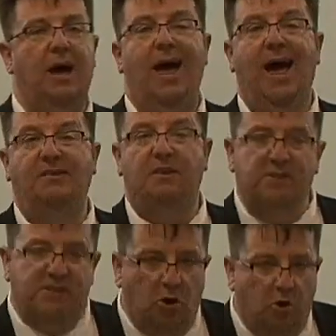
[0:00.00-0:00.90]
and there is
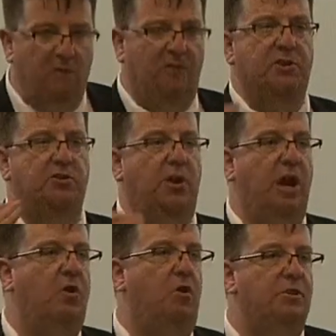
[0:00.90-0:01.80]
a conflict on a
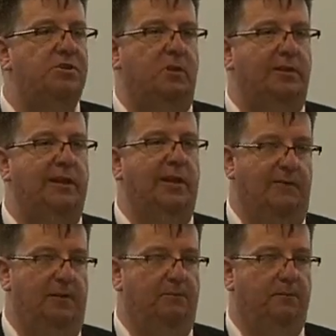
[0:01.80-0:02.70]
horizontal level.